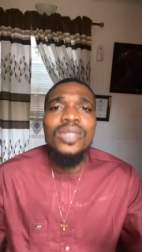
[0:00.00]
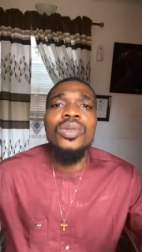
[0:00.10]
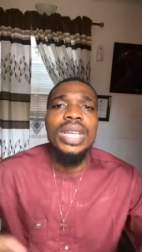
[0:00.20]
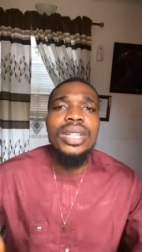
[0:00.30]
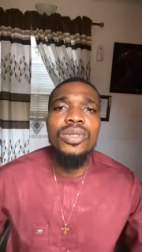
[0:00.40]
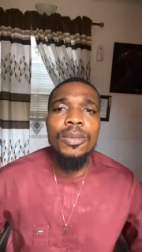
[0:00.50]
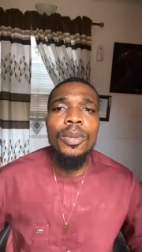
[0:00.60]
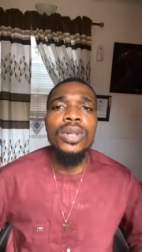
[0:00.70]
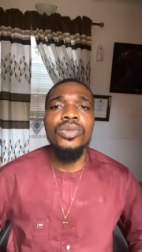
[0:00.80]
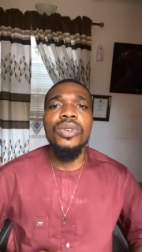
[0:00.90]
Yes, we'll get to a
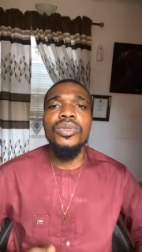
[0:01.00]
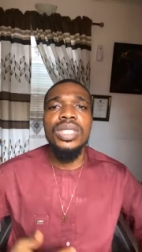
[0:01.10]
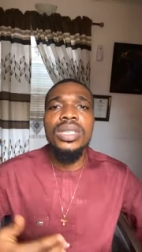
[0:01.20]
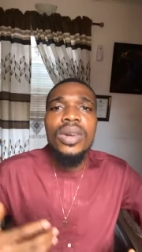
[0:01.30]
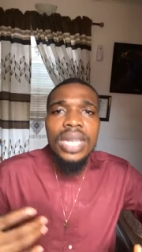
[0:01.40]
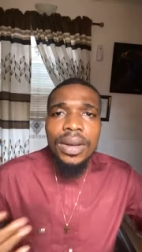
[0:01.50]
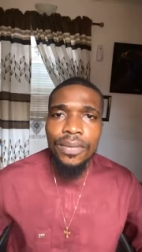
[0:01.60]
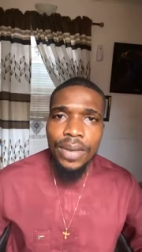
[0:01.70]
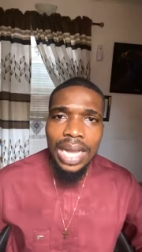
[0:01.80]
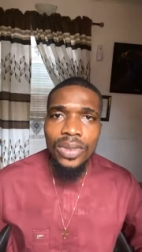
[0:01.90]
point where we see
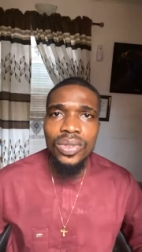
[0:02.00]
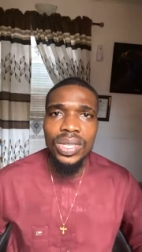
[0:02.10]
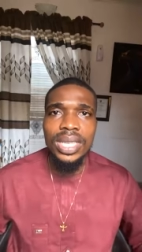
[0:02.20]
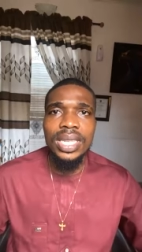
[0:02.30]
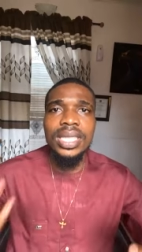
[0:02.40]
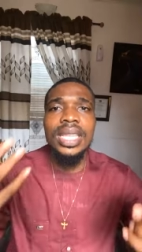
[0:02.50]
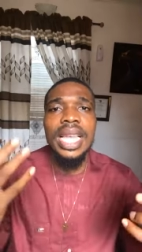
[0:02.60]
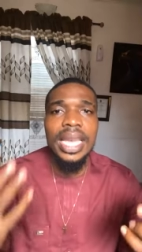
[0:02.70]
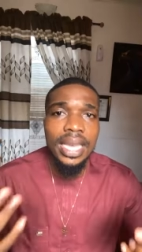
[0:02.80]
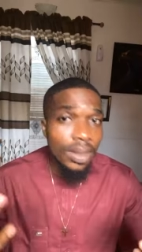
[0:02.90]
other values in it,
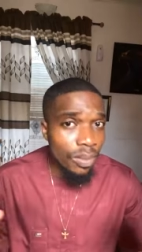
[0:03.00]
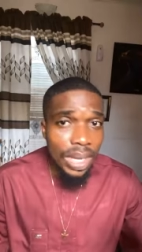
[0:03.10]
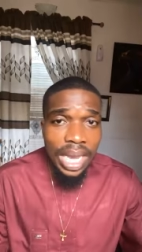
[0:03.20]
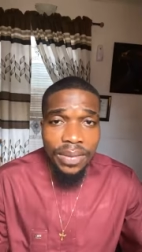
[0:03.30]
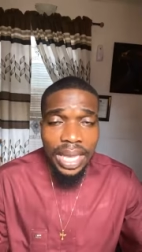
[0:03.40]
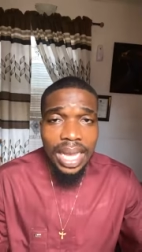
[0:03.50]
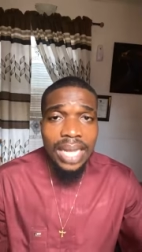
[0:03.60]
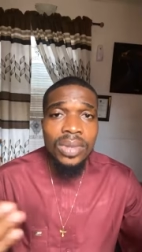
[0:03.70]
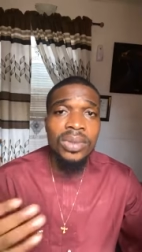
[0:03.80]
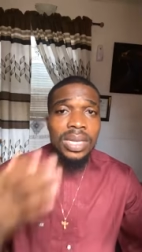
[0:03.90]
like we have in
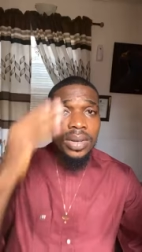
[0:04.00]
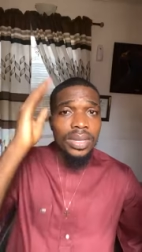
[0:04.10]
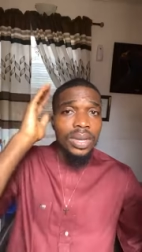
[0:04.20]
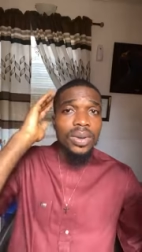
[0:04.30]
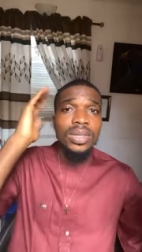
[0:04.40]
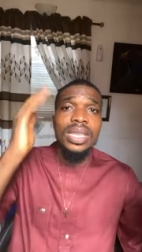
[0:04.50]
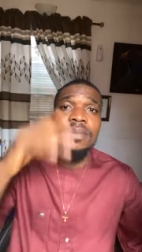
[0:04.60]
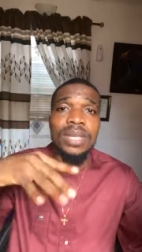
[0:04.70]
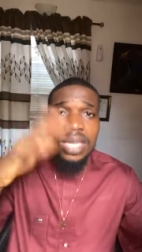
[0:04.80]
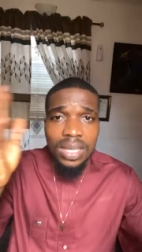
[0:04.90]
cattle now. The horns
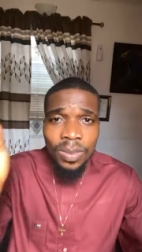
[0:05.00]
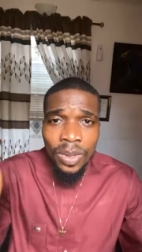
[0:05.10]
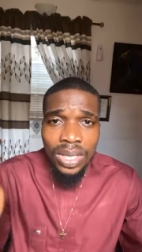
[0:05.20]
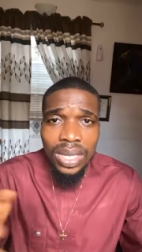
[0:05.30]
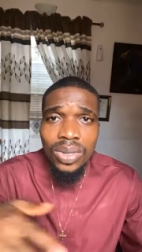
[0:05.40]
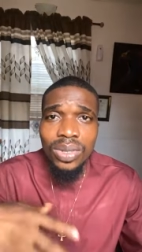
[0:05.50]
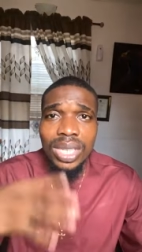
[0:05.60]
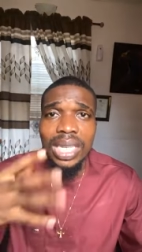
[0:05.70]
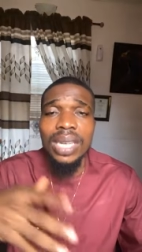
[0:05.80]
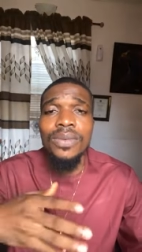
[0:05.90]
are being exported to
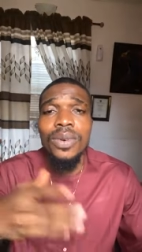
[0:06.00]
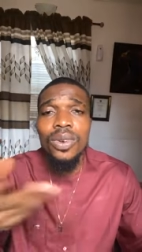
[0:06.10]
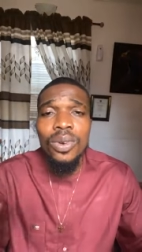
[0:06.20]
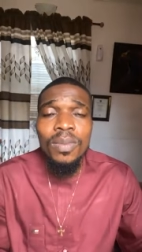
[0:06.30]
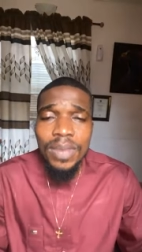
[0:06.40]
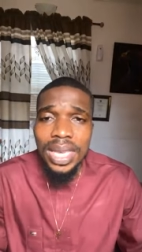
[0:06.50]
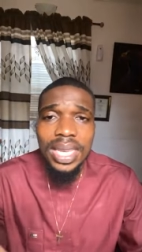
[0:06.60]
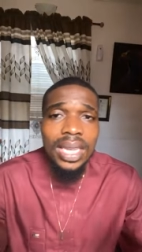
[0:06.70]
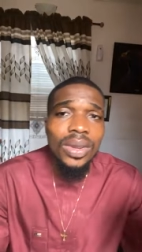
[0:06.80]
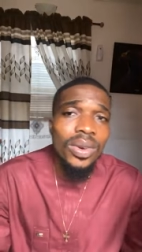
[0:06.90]
China for comb
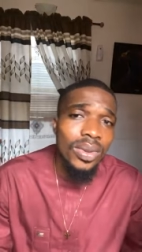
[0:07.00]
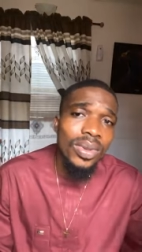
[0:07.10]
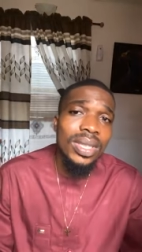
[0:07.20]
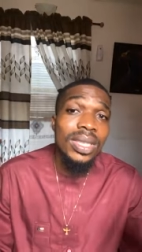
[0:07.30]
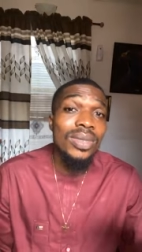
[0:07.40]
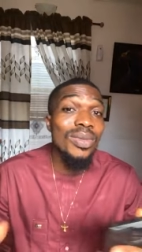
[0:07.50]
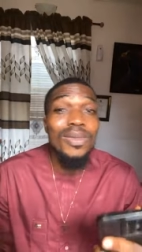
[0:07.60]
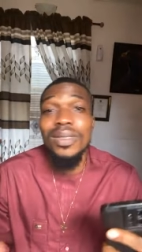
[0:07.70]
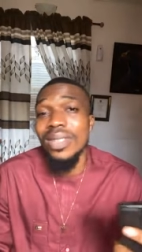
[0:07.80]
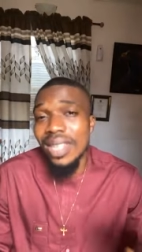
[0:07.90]
making and all those things.
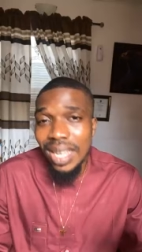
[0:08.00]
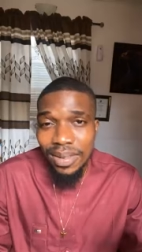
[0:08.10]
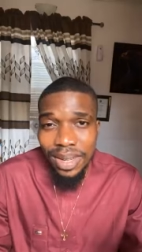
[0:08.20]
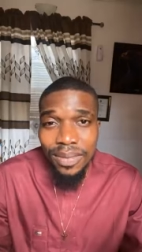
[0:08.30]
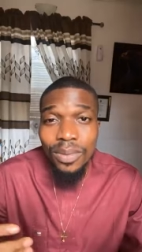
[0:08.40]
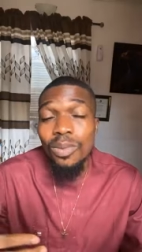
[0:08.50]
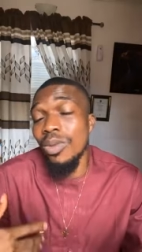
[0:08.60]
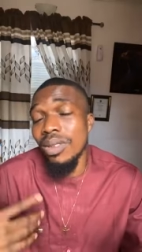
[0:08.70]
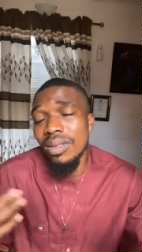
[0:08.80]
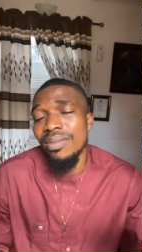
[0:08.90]
We've not said
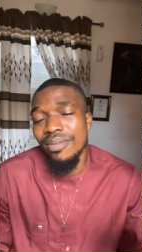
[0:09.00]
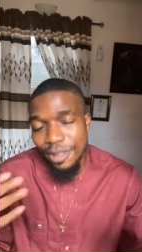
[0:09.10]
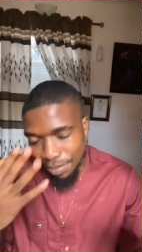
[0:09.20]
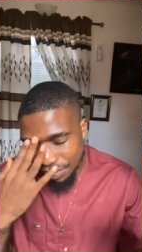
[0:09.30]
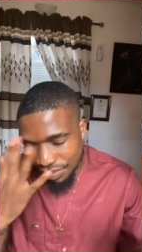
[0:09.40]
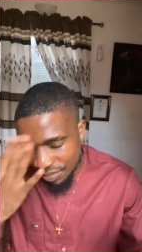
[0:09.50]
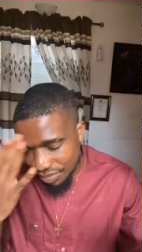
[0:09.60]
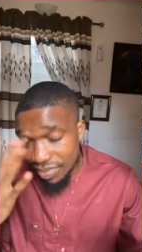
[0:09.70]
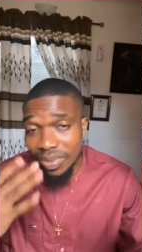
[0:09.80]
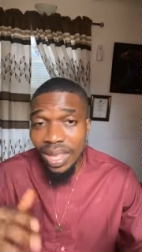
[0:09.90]
that
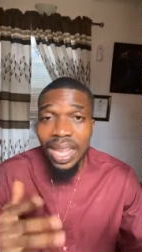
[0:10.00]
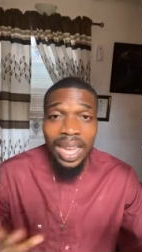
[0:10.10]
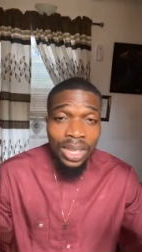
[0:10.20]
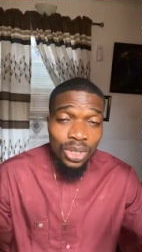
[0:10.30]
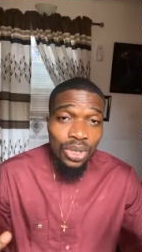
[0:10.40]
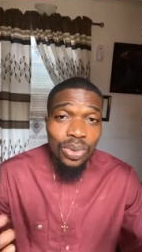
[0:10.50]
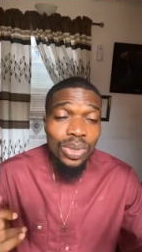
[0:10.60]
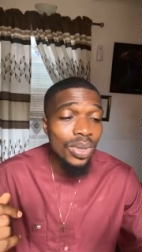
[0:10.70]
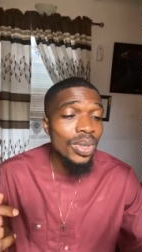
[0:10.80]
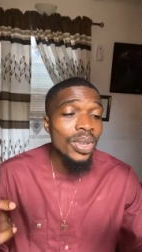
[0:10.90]
and
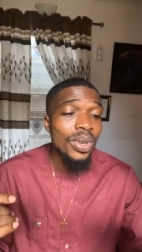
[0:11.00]
shoes.